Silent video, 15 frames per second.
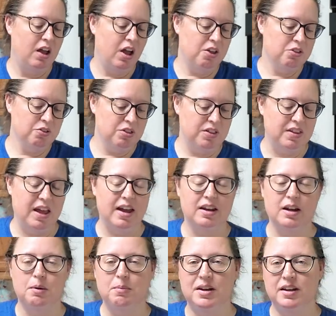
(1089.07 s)
Other than that,
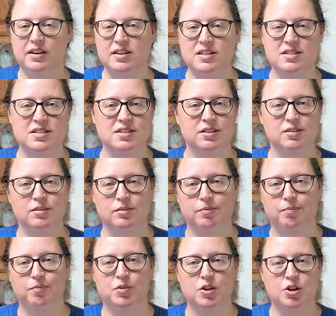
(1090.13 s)
I mean, it's
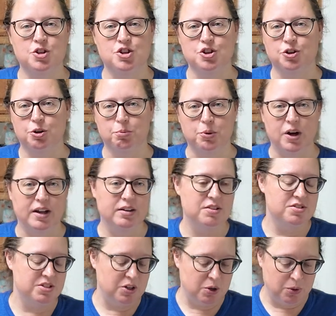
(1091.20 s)
still a sugar bread.
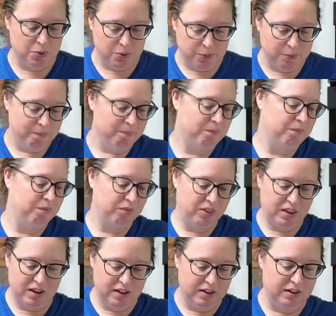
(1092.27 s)
So
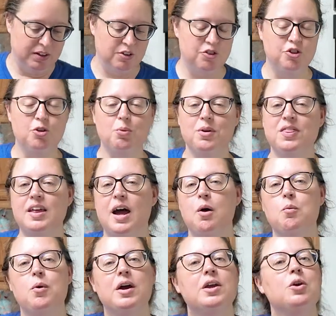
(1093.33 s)
you do with
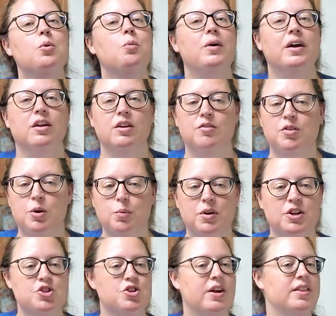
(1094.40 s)
that what you will. If you
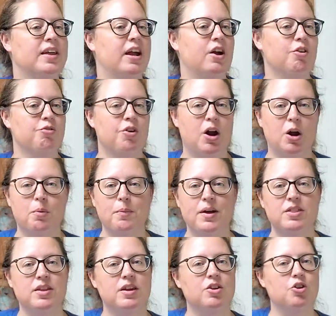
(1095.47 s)
want to try the air fryer
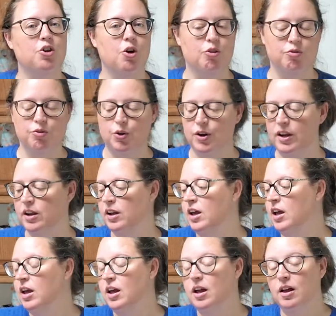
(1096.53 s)
method, go for it.
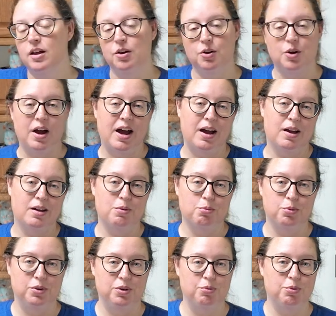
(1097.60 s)
I
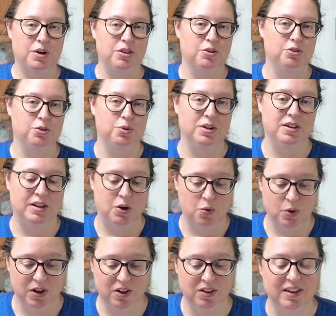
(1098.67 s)
would rather do it in the
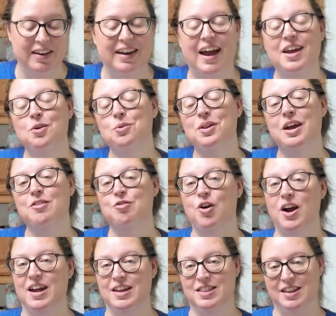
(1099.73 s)
oil, and I don't like
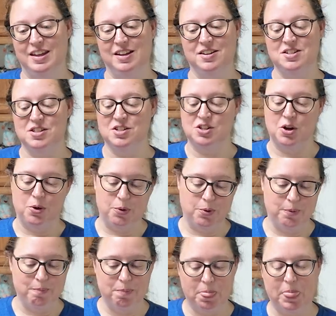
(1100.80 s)
frying things.
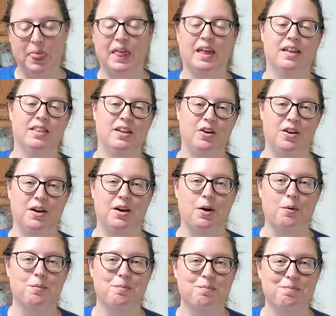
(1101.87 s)
So there you
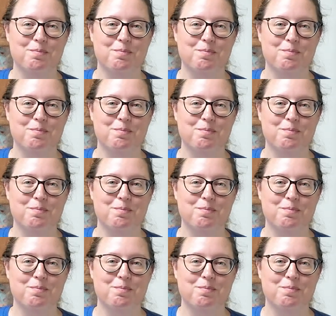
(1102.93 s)
go.